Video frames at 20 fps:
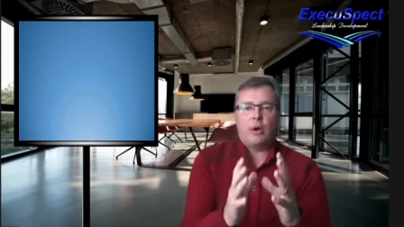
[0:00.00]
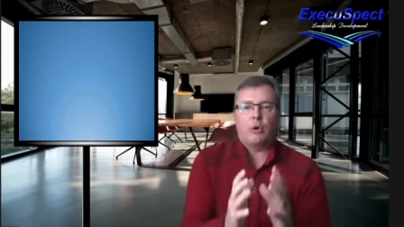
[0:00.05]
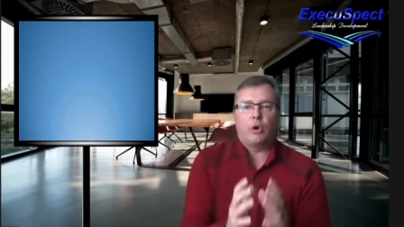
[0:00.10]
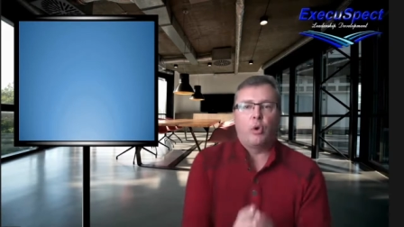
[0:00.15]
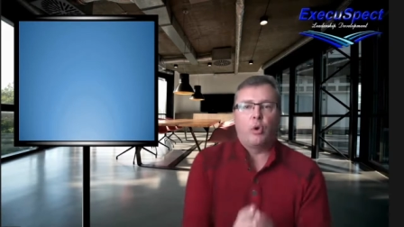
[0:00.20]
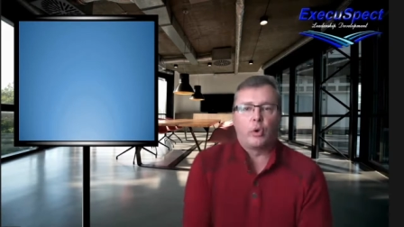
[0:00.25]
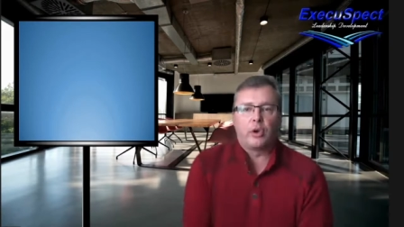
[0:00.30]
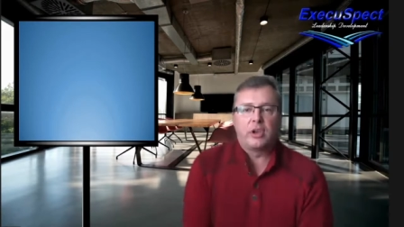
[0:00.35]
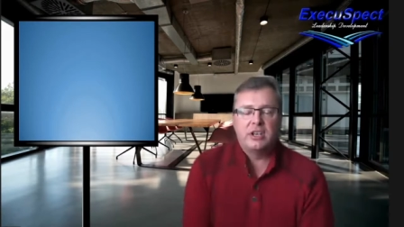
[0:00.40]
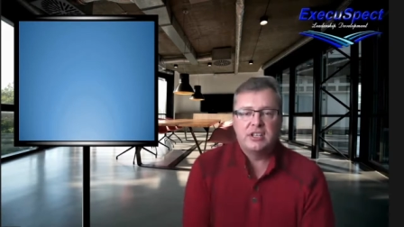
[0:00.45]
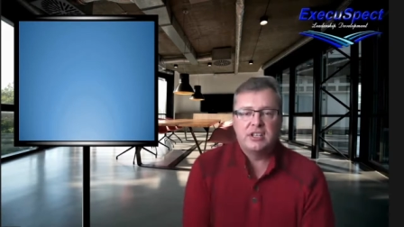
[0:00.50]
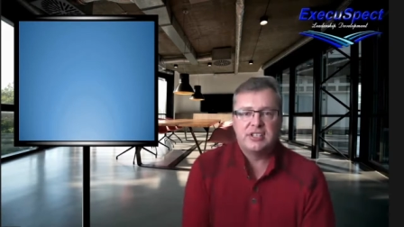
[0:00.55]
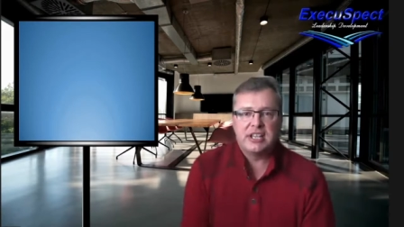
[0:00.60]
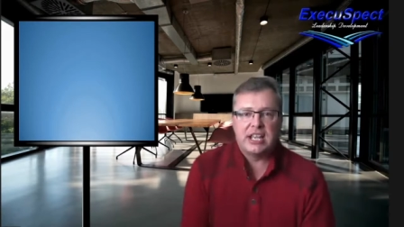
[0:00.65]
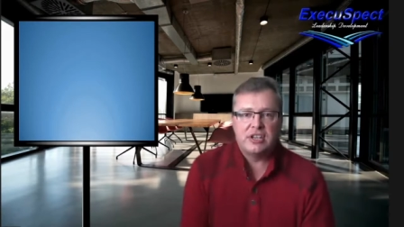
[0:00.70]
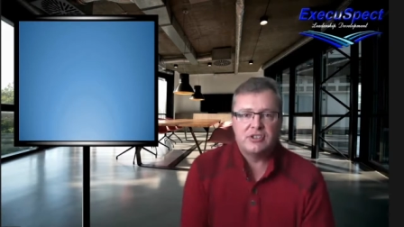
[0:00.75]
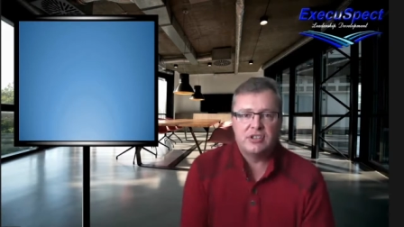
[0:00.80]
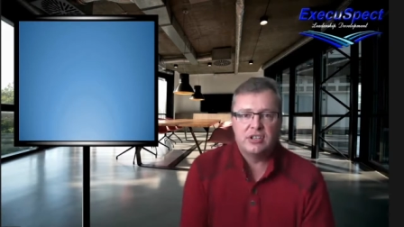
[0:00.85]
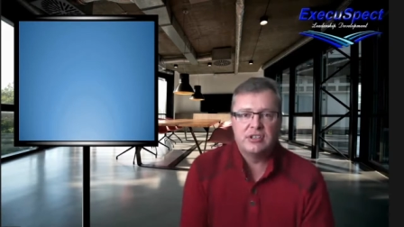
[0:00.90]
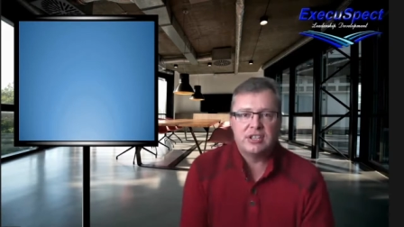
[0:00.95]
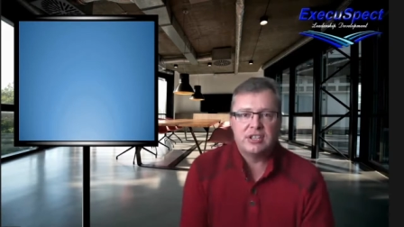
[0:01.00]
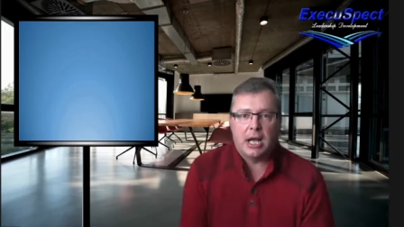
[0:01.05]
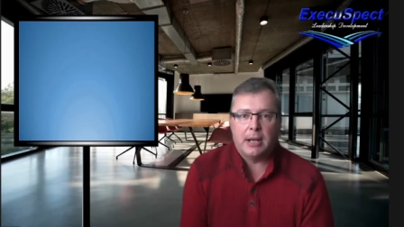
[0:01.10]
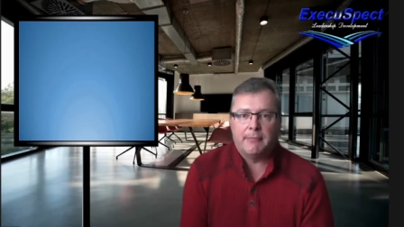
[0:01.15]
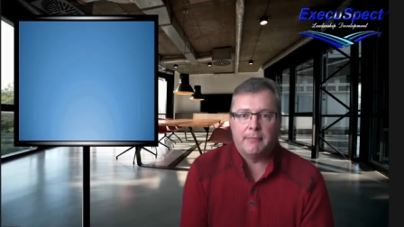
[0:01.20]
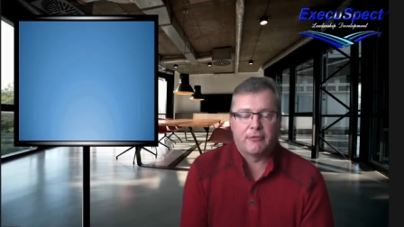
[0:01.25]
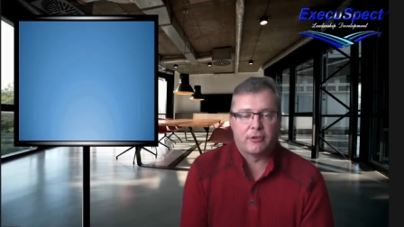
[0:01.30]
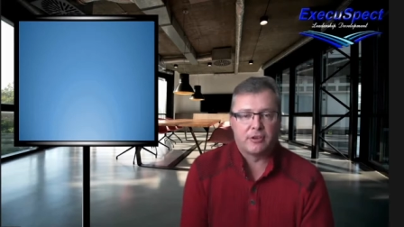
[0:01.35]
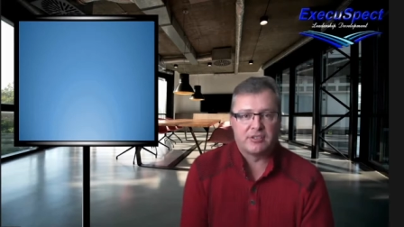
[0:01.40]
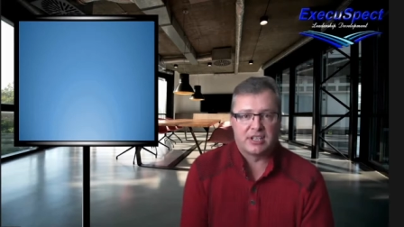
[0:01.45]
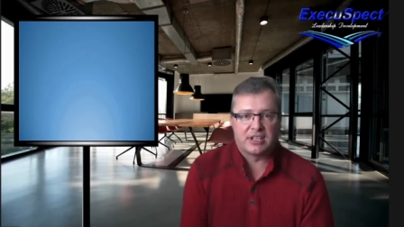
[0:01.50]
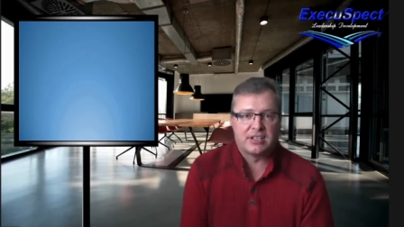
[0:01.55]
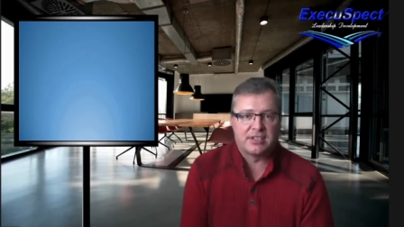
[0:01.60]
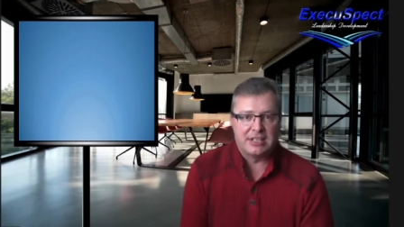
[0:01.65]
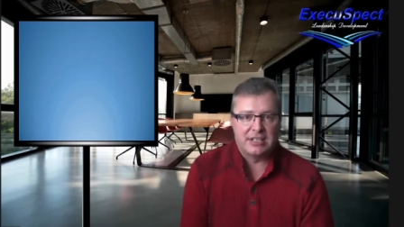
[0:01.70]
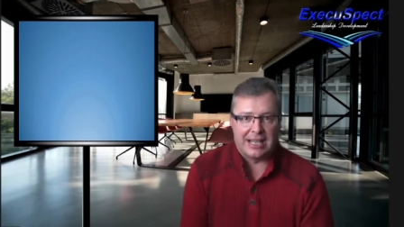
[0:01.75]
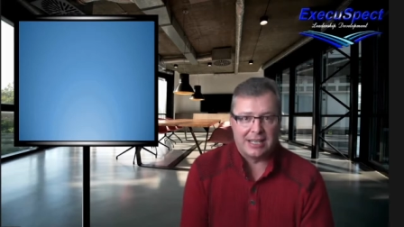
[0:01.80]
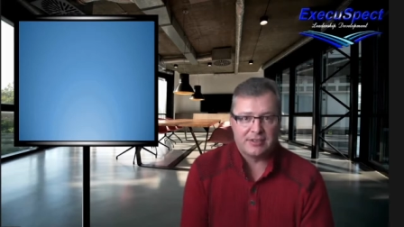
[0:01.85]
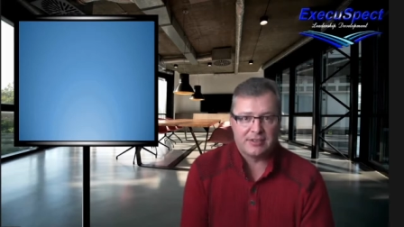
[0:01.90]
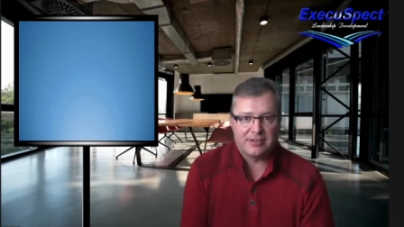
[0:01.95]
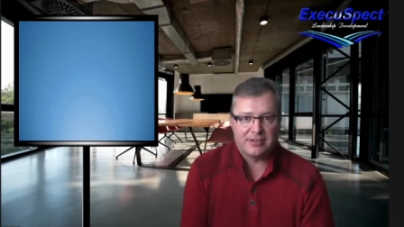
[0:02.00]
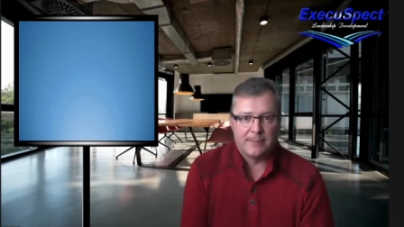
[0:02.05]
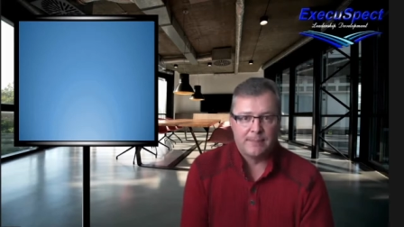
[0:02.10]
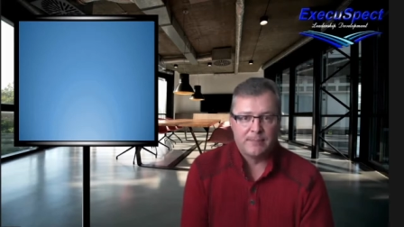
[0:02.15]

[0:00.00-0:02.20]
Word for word: organizations up for success,